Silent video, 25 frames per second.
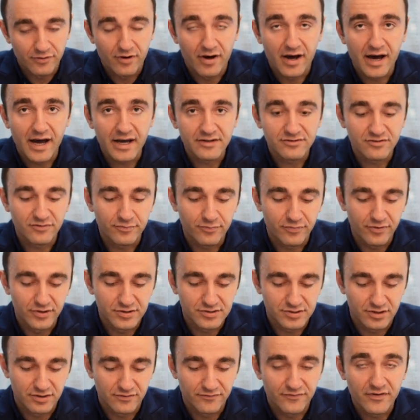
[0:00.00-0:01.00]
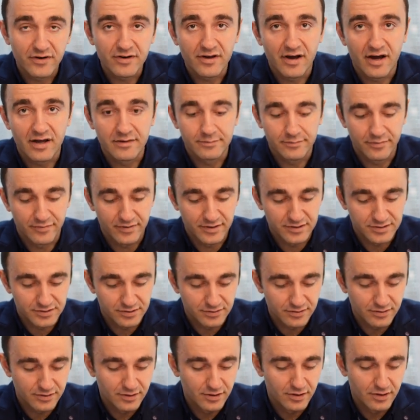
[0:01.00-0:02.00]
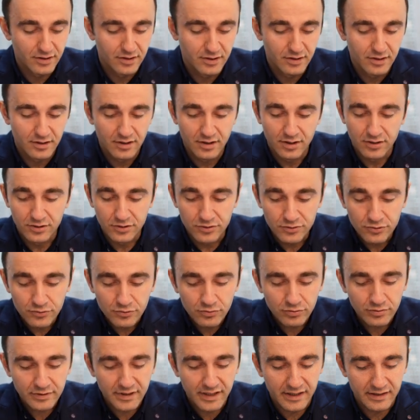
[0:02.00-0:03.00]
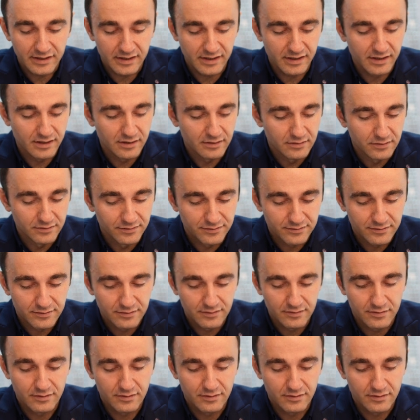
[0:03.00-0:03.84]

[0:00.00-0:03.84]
high temperature and very high pressure, you can yield